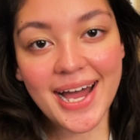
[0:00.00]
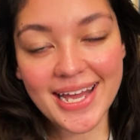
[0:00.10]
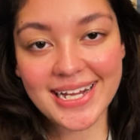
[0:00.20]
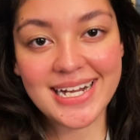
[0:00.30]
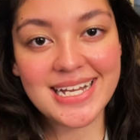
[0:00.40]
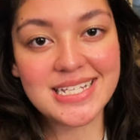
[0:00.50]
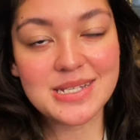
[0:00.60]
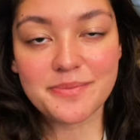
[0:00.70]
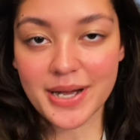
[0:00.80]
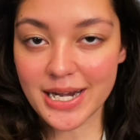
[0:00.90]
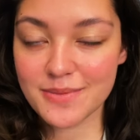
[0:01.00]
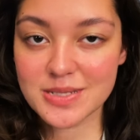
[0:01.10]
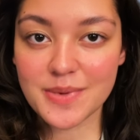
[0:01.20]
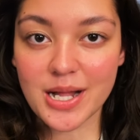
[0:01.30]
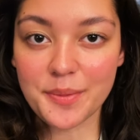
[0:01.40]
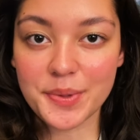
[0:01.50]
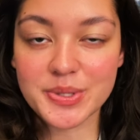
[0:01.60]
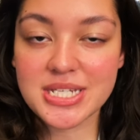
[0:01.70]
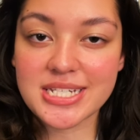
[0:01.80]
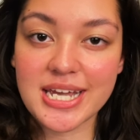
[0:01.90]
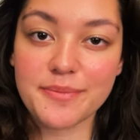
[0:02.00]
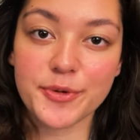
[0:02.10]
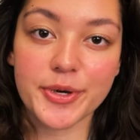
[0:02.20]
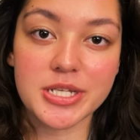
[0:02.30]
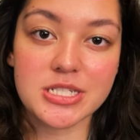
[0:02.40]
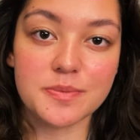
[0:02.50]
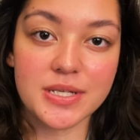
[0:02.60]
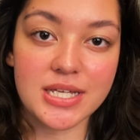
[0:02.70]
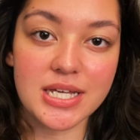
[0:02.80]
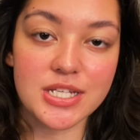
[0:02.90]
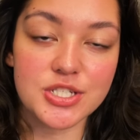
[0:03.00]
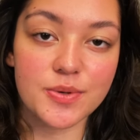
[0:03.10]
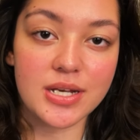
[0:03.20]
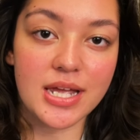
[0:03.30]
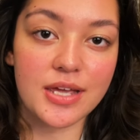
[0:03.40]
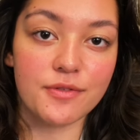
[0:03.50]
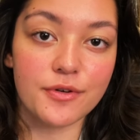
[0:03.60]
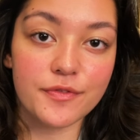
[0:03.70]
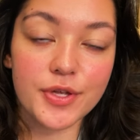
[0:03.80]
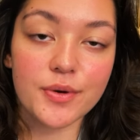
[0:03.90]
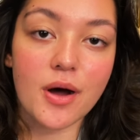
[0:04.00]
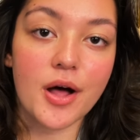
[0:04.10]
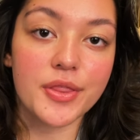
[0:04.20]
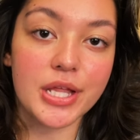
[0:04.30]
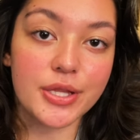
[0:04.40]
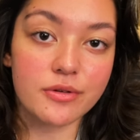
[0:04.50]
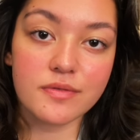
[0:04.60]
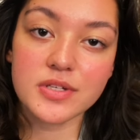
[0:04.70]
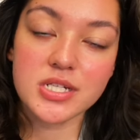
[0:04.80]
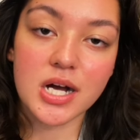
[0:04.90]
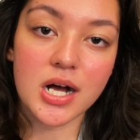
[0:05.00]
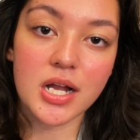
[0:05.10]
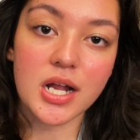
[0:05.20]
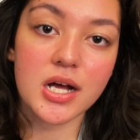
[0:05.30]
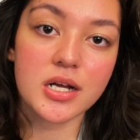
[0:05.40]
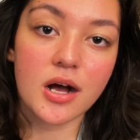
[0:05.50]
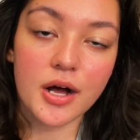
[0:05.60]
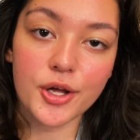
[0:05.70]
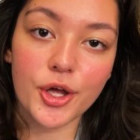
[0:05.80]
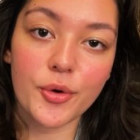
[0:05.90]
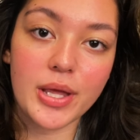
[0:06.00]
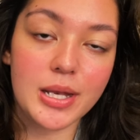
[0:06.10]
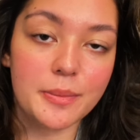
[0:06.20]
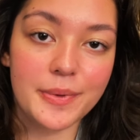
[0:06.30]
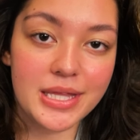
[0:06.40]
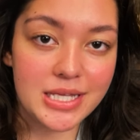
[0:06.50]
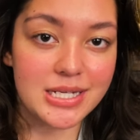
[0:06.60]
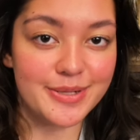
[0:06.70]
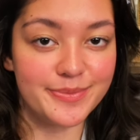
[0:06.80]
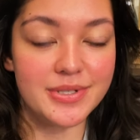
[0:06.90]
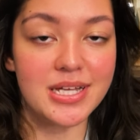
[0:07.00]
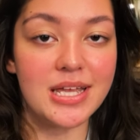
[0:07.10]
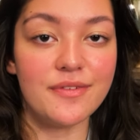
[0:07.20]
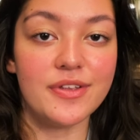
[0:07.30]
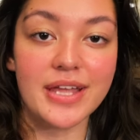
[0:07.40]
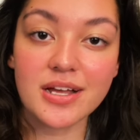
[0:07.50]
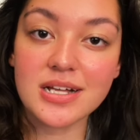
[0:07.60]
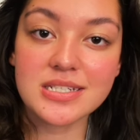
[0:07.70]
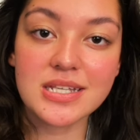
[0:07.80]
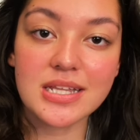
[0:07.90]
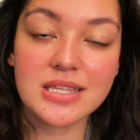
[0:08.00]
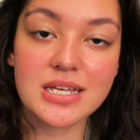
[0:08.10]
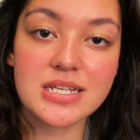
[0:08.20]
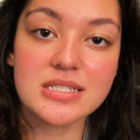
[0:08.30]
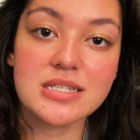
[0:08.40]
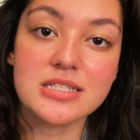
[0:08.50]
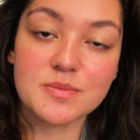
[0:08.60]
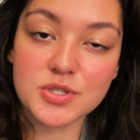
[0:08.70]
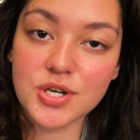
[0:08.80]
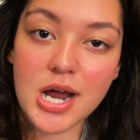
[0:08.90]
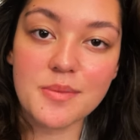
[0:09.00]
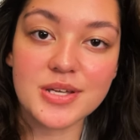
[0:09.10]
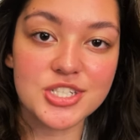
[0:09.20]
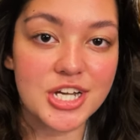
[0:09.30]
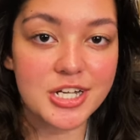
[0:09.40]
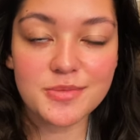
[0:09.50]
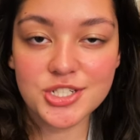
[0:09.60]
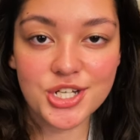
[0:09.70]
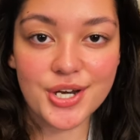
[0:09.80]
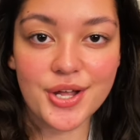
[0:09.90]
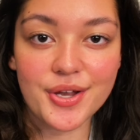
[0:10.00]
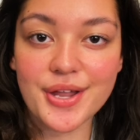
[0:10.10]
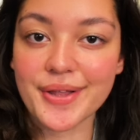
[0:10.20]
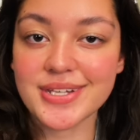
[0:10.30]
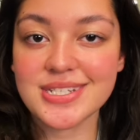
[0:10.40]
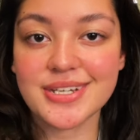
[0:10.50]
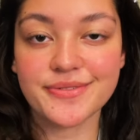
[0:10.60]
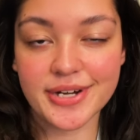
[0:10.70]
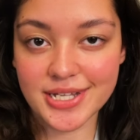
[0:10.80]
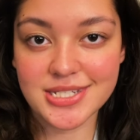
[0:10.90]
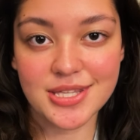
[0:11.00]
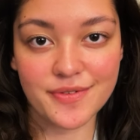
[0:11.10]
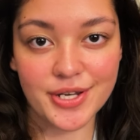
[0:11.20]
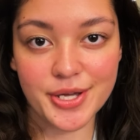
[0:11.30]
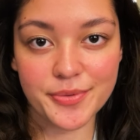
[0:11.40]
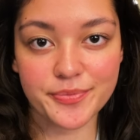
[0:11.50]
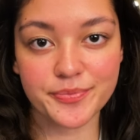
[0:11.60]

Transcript: Hi guys, my name is Malibu. Today I'm going to be doing a review on the Louis Vuitton Congo in PM. If you like content like this, subscribe and check out my channel. Now let's get right into the video.